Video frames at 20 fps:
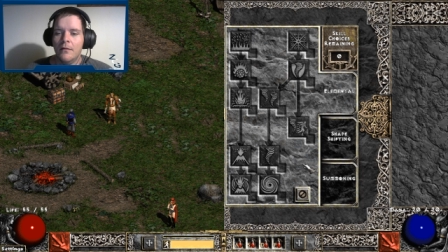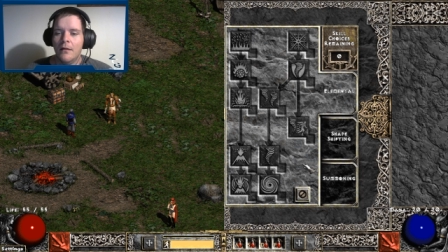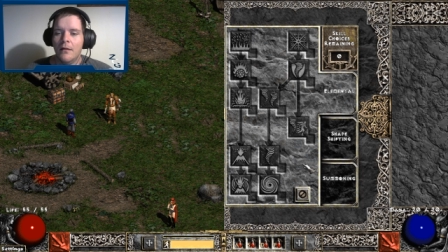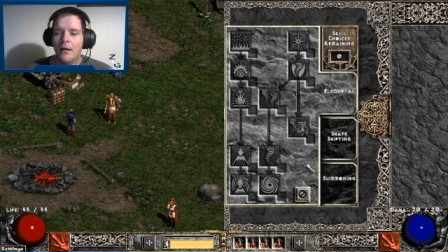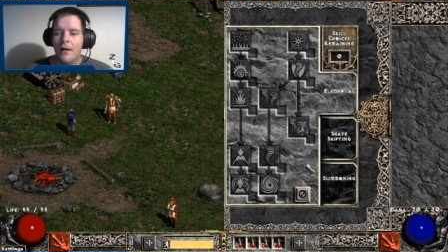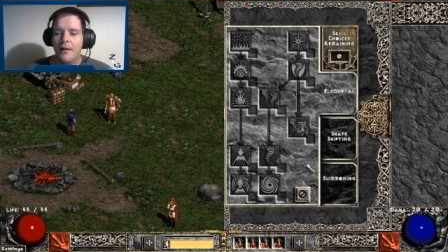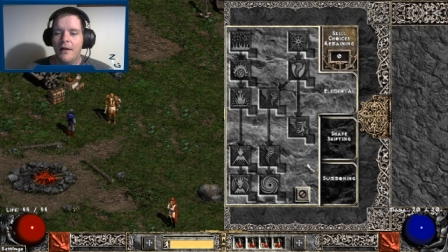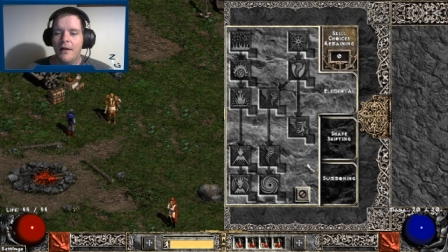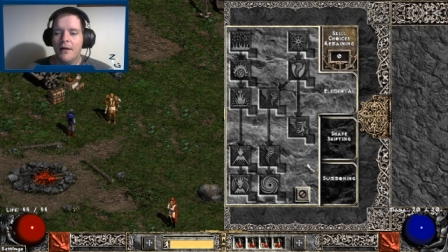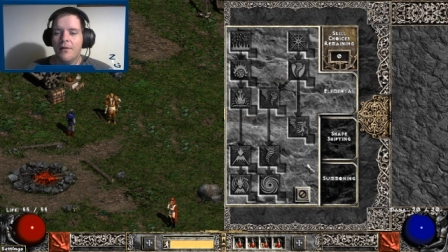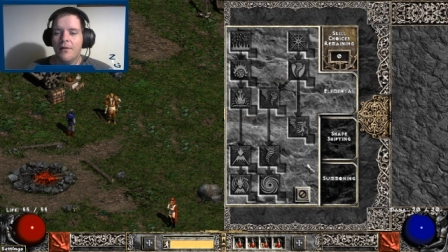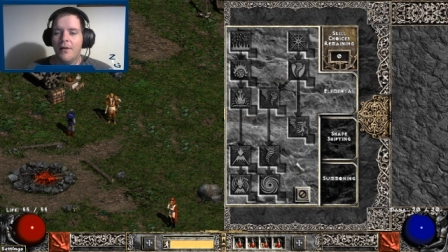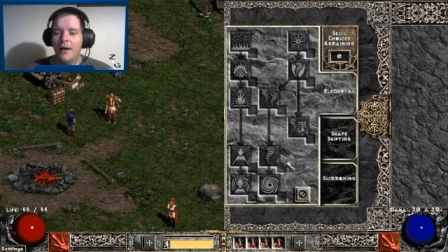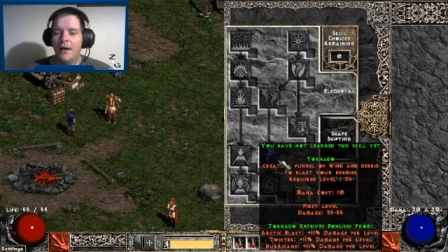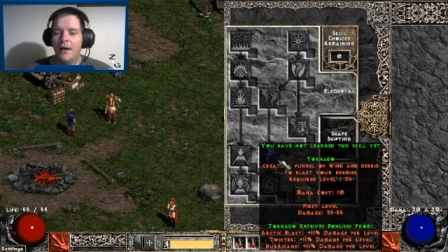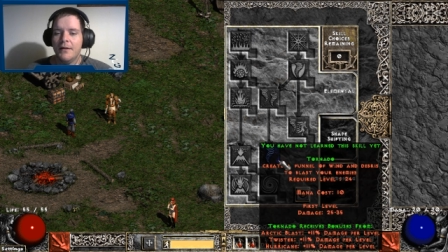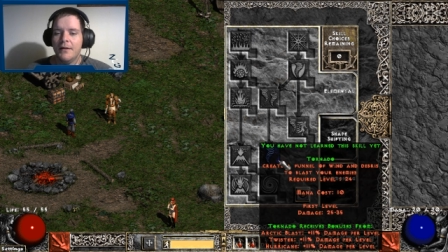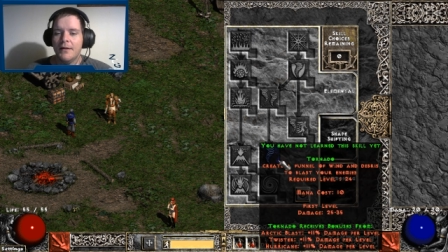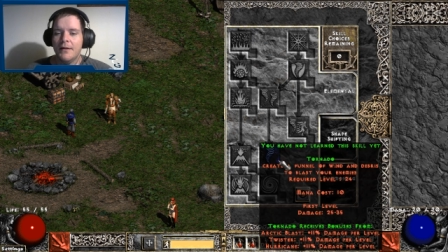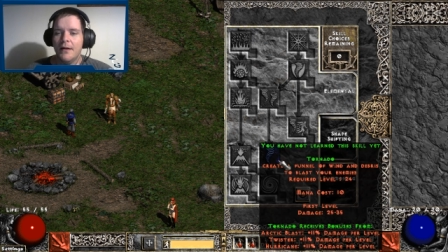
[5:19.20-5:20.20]
I think
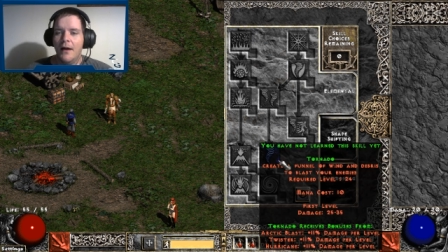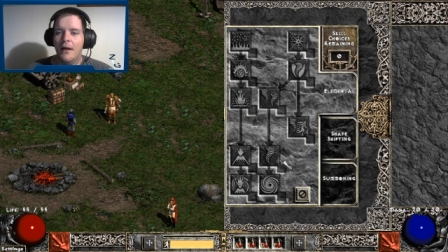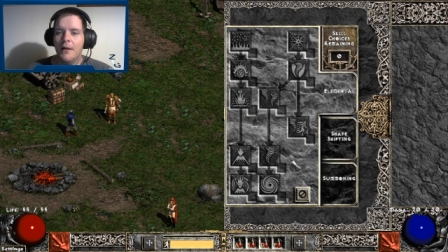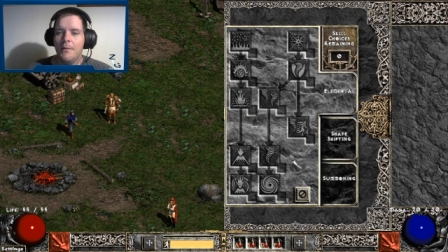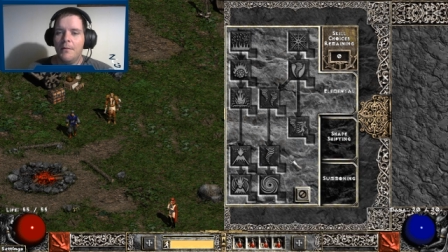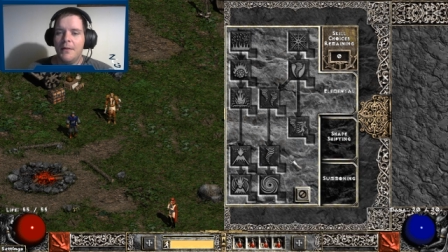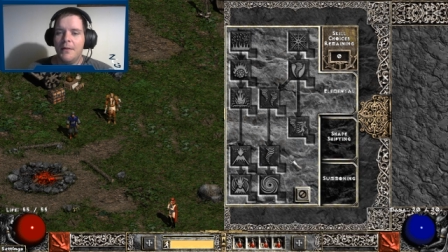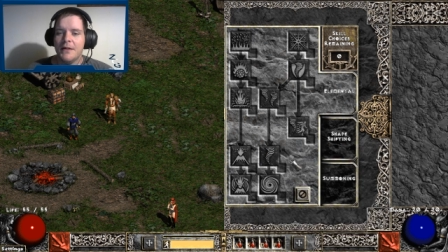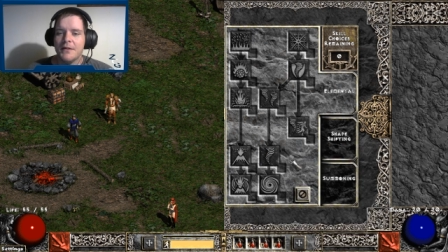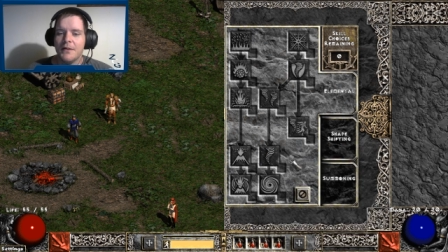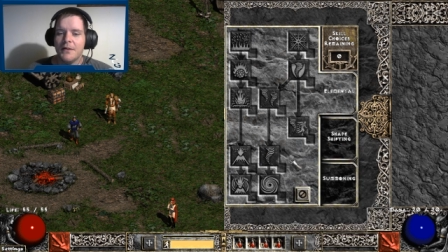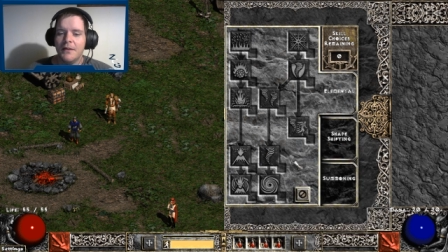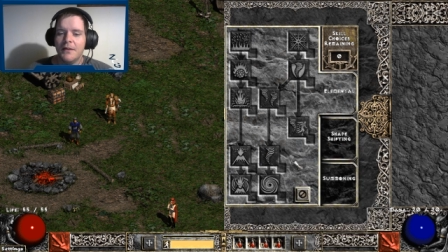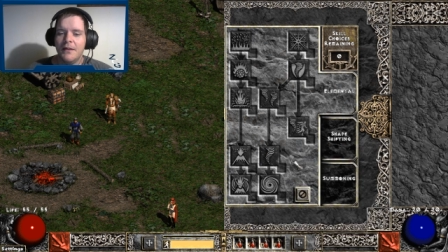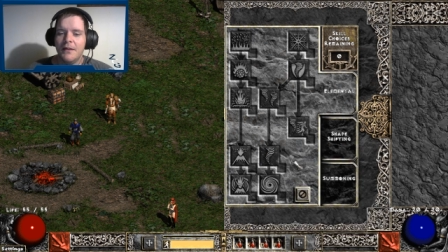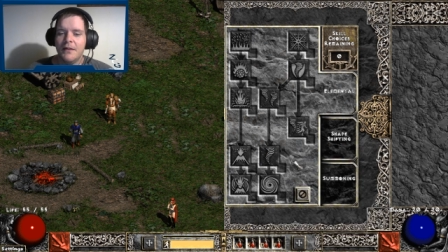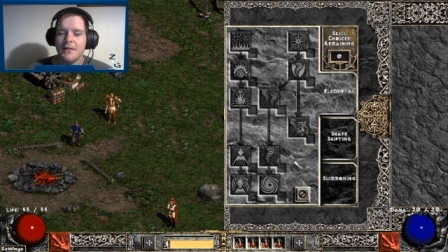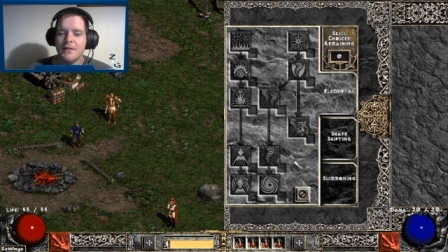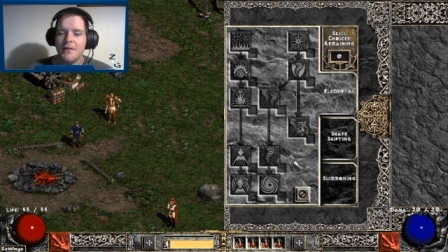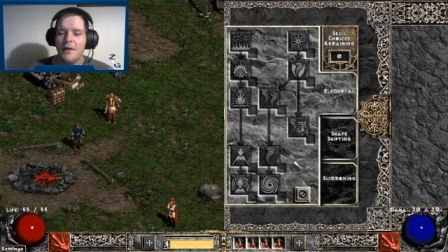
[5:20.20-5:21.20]
that Elemental
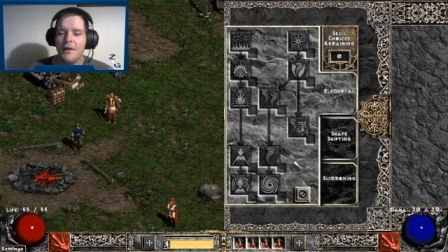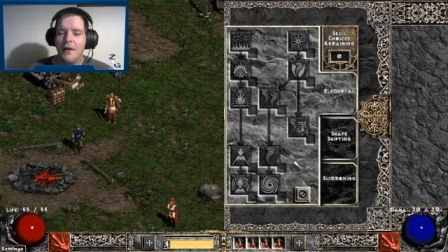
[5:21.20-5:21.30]
is